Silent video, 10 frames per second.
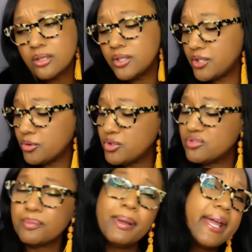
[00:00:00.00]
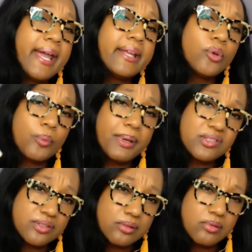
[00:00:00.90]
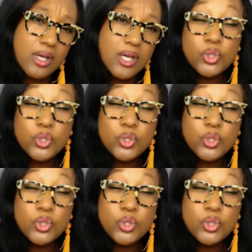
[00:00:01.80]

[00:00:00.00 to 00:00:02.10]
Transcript: use a pen or a pencil,